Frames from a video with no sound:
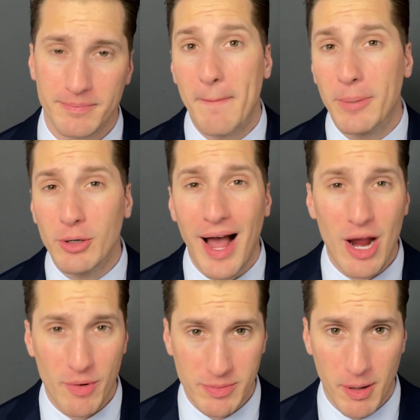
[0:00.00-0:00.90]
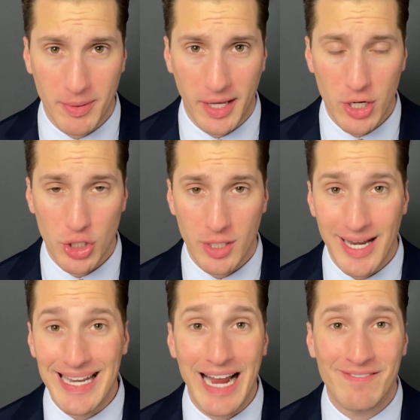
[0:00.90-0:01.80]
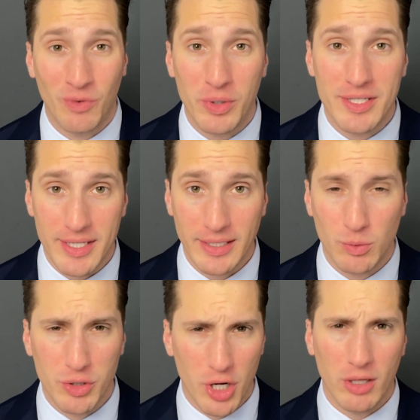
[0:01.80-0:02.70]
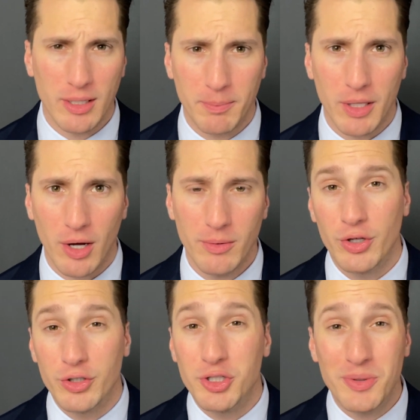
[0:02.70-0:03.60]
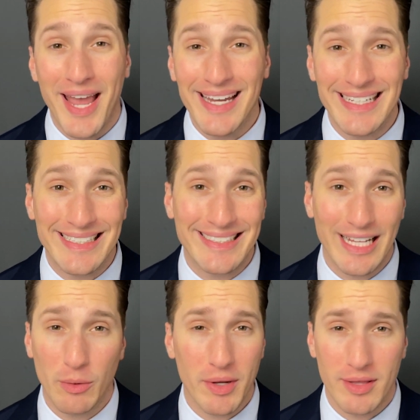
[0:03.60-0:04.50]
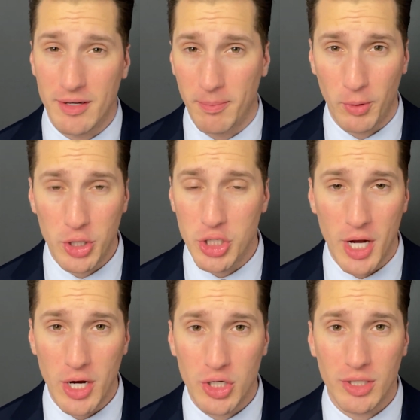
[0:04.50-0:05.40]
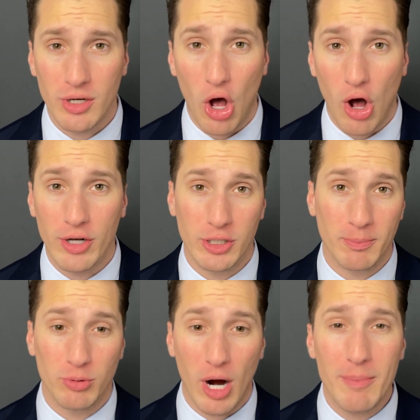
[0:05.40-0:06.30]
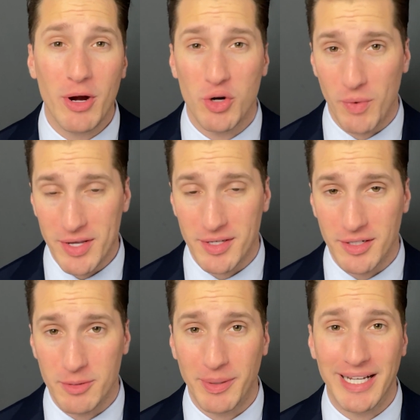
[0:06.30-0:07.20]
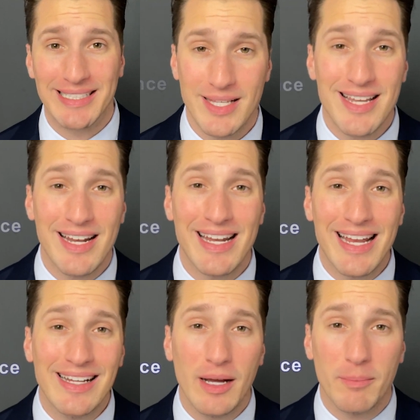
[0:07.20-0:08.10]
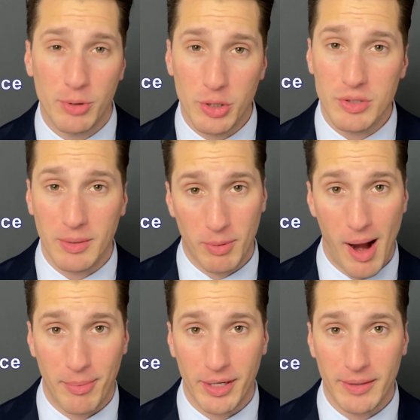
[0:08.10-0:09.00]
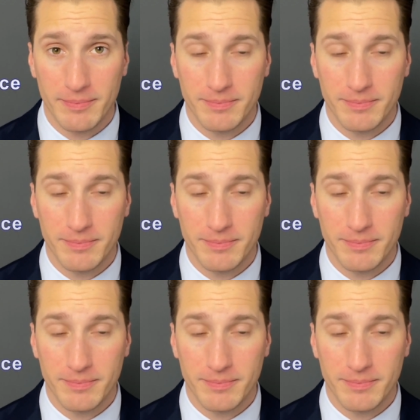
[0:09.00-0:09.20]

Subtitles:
Per IRS publication 946, which I'll link below, you can't accelerate the depreciation on your primary residence because it's not an income-producing property.